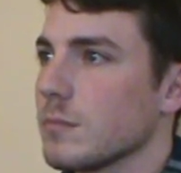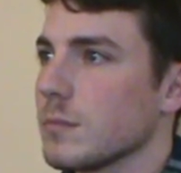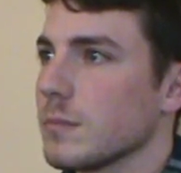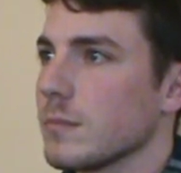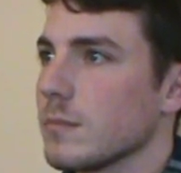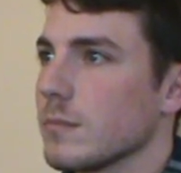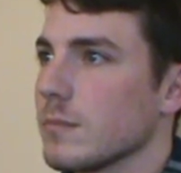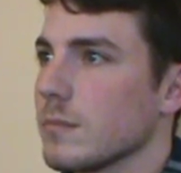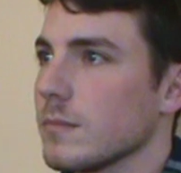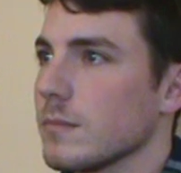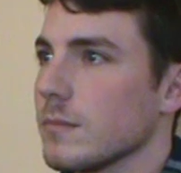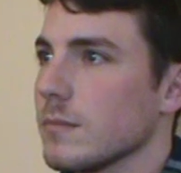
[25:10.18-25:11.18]
and off
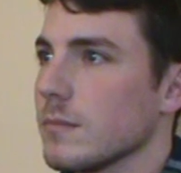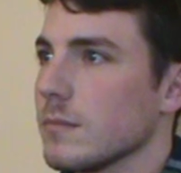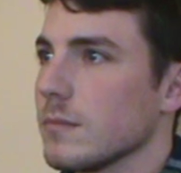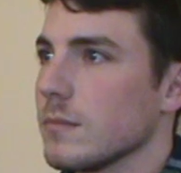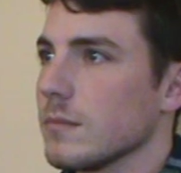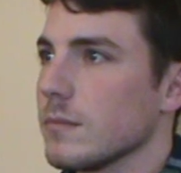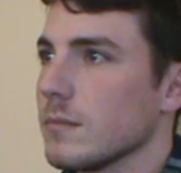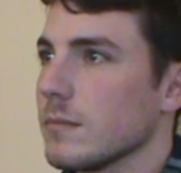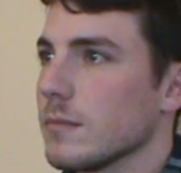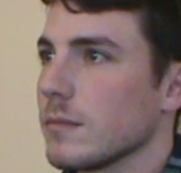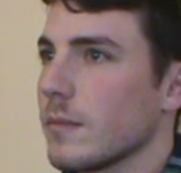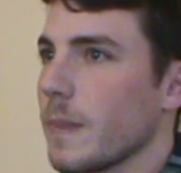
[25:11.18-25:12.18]
duty? I mean, what would you do to,
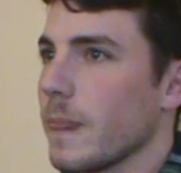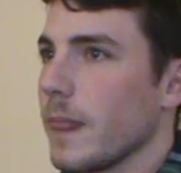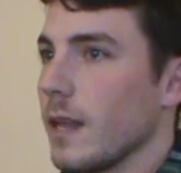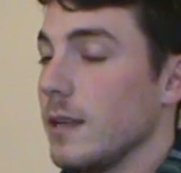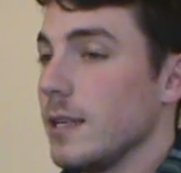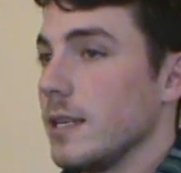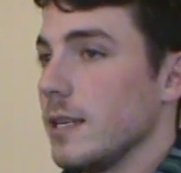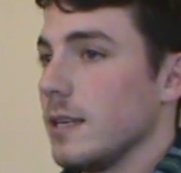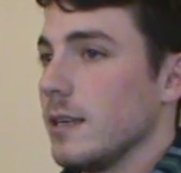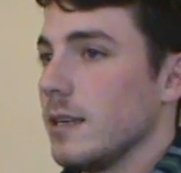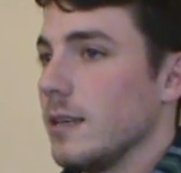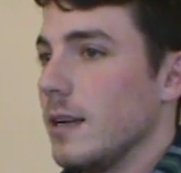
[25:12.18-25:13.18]
to kill time? and-
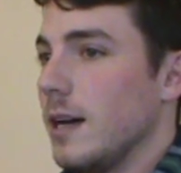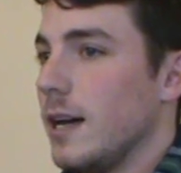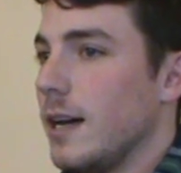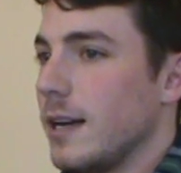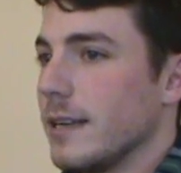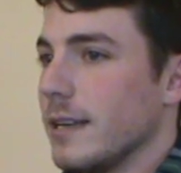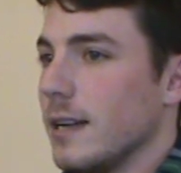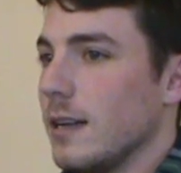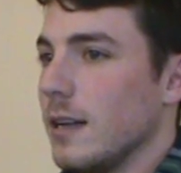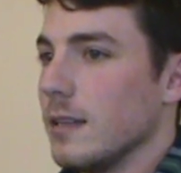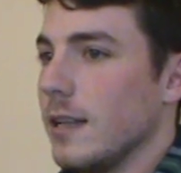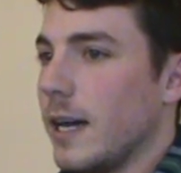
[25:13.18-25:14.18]
Uh,
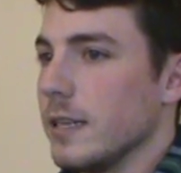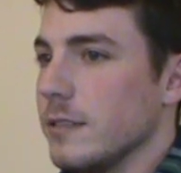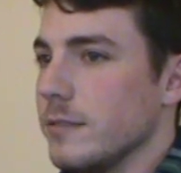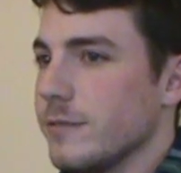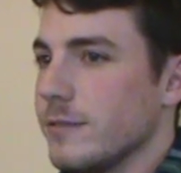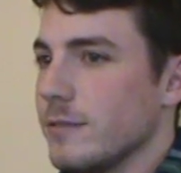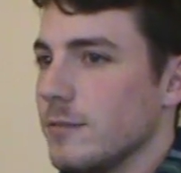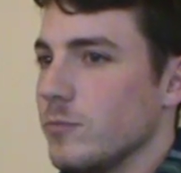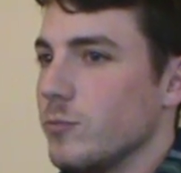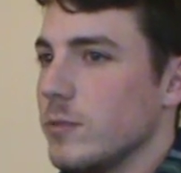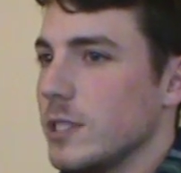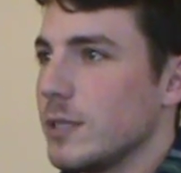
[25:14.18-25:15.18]
a lot of
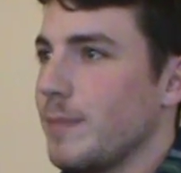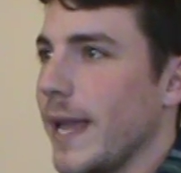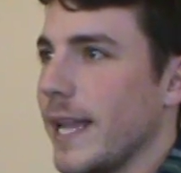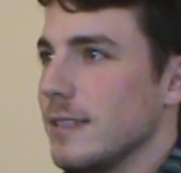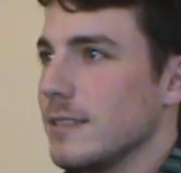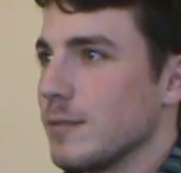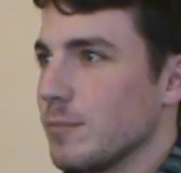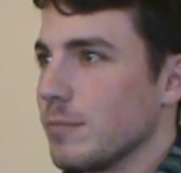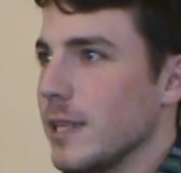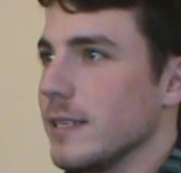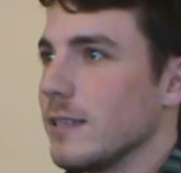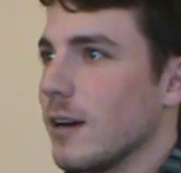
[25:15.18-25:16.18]
spades,
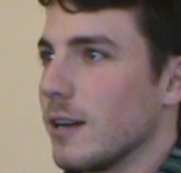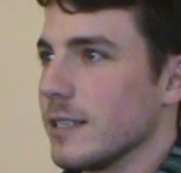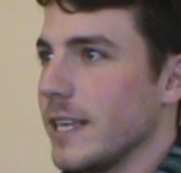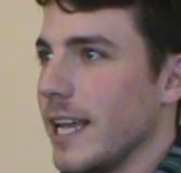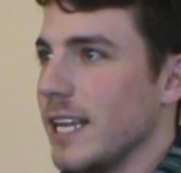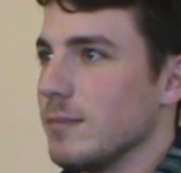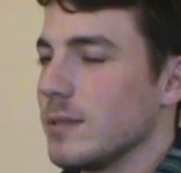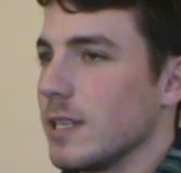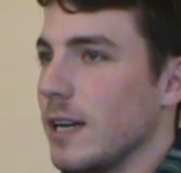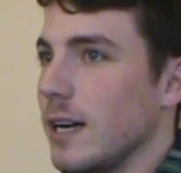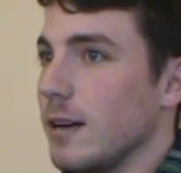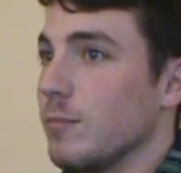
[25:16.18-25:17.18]
played card
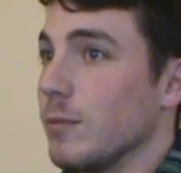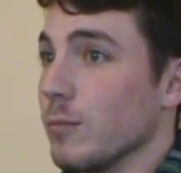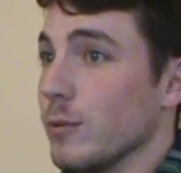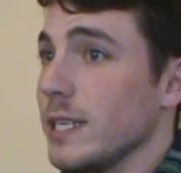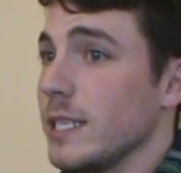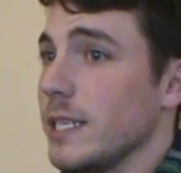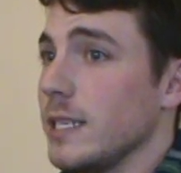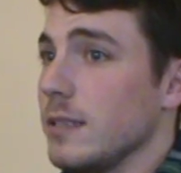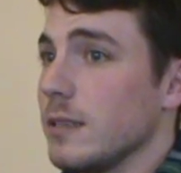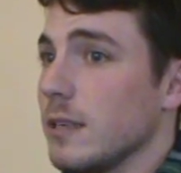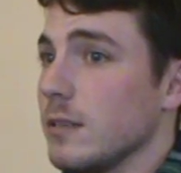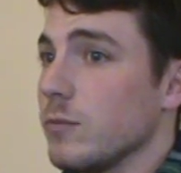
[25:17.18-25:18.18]
games, uh, but
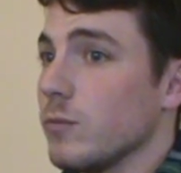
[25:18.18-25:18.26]
really,